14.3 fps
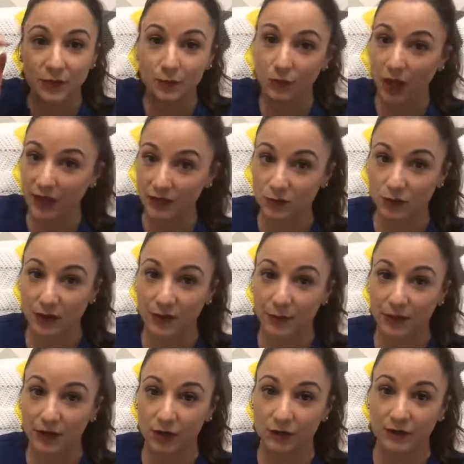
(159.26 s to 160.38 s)
that's one of the
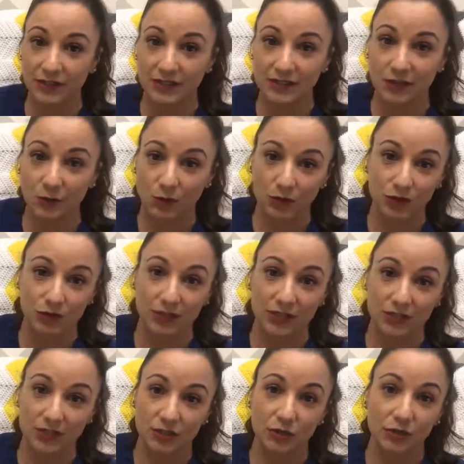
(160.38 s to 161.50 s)
bigger reasons I want you guys
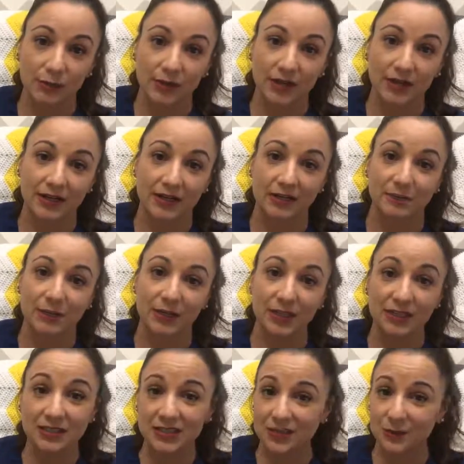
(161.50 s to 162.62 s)
to know about it, is
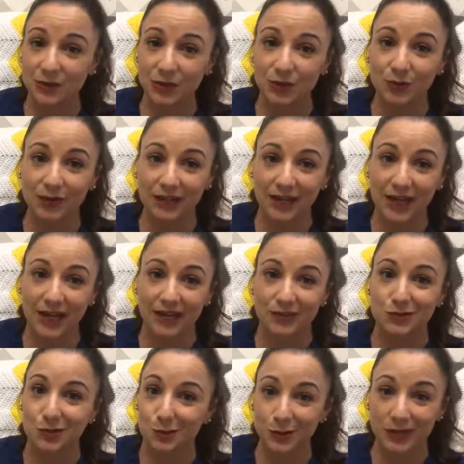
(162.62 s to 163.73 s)
because it's something you can get.
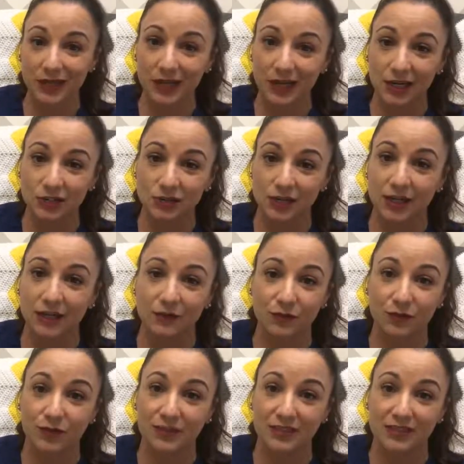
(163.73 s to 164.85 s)
So being extra
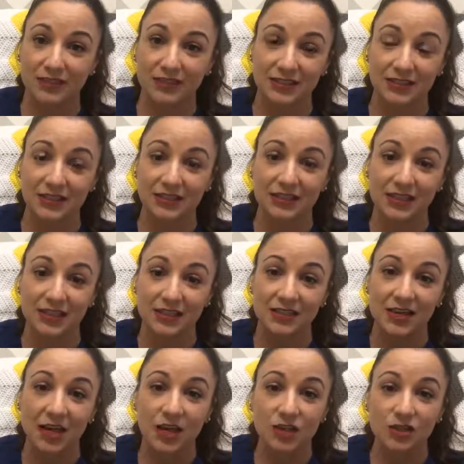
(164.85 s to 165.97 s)
careful in these instances.
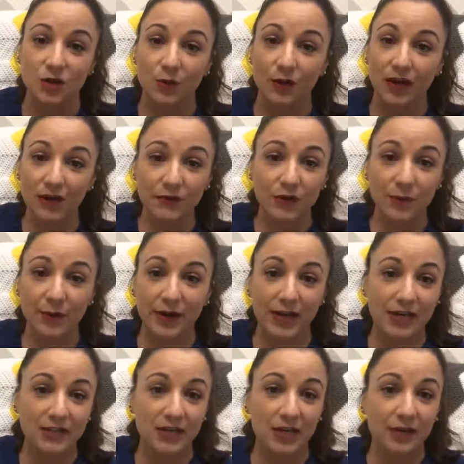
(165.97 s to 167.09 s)
So if your pet
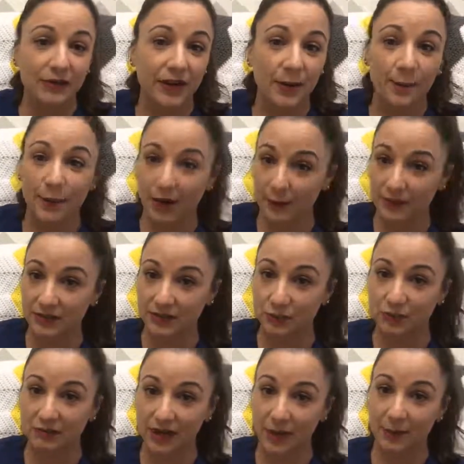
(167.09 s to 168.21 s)
has diarrhea, it might be something we
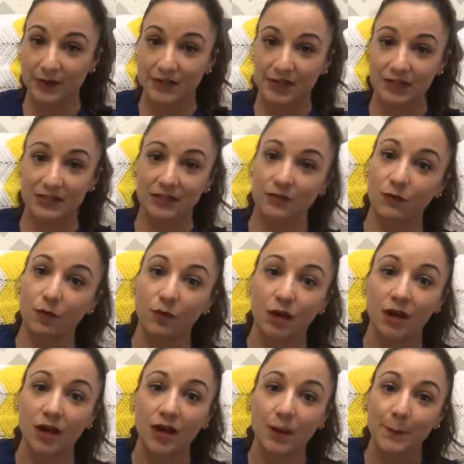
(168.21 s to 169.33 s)
recommend testing
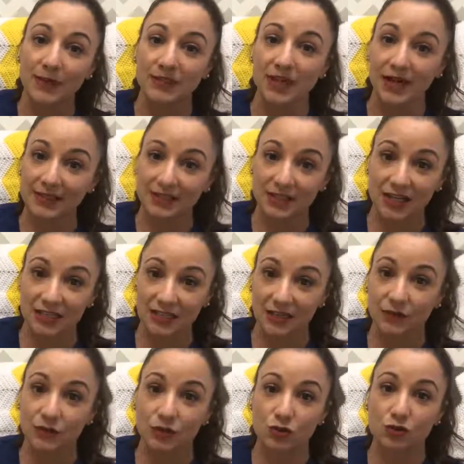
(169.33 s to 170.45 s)
for, besides testing
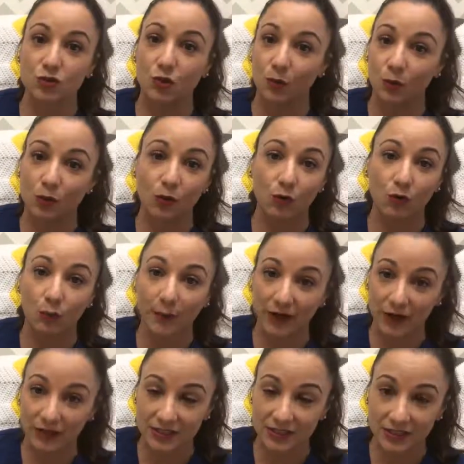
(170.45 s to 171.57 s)
for just normal oral
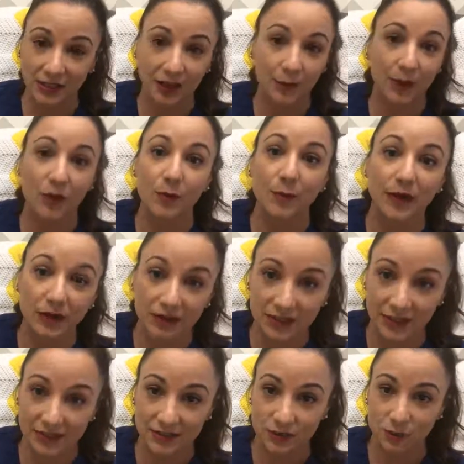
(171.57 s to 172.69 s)
other
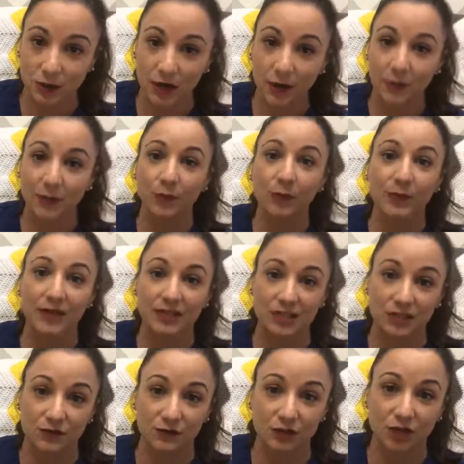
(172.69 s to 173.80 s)
parasites as well. We may
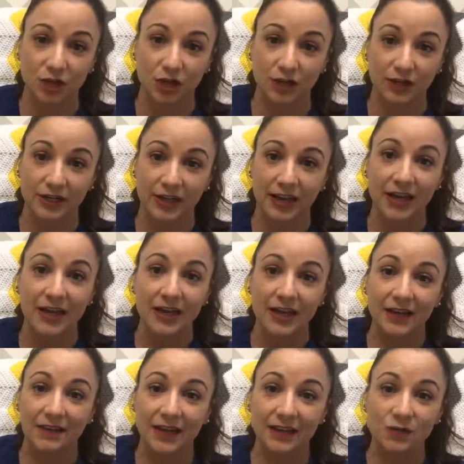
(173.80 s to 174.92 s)
test for Giardia,
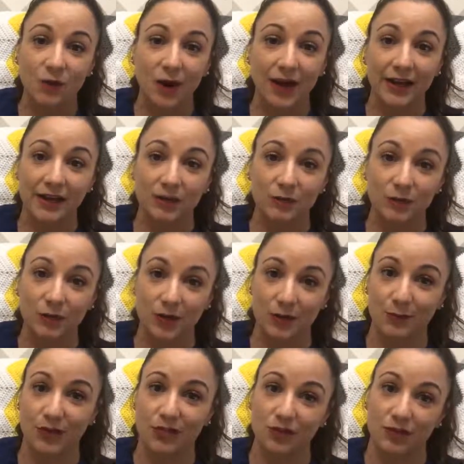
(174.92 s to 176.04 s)
and that's why, because we want to
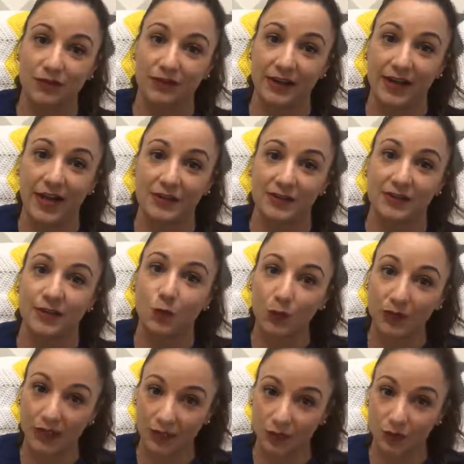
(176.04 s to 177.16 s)
make sure if they have it that we
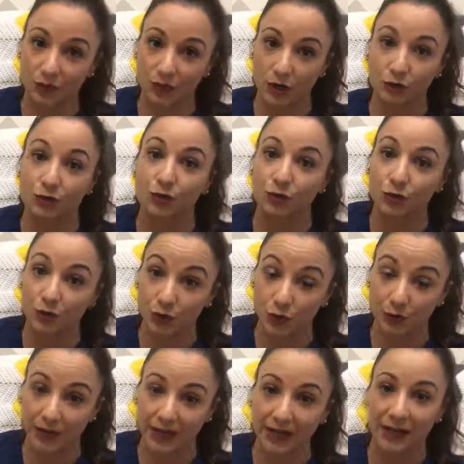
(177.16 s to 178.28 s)
let you know so you
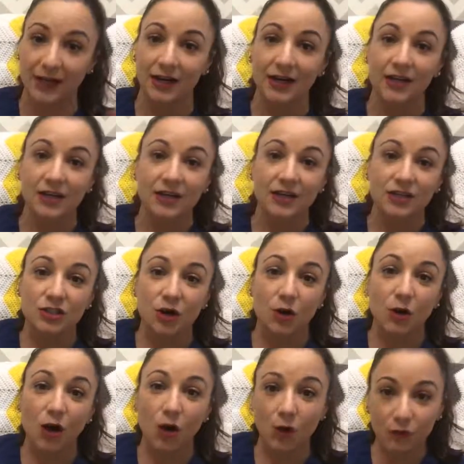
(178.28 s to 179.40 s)
don't get it. So
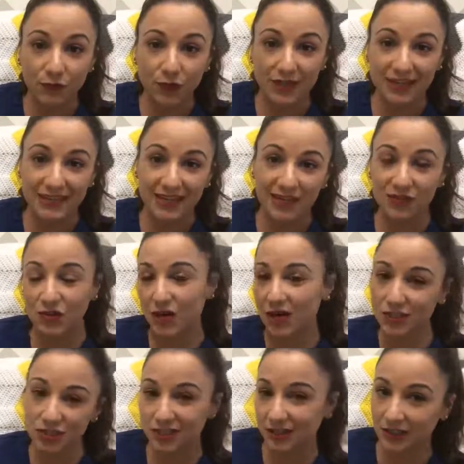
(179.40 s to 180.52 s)
hopefully this gave you guys
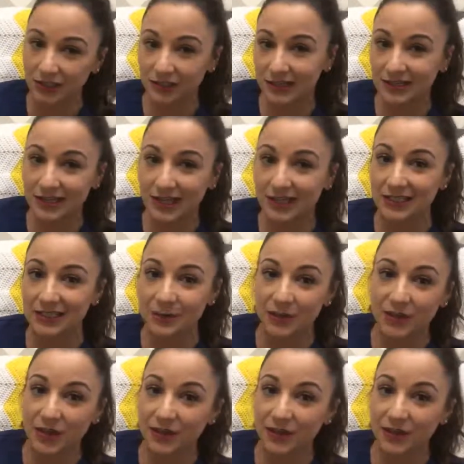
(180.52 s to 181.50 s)
just a little insight, something to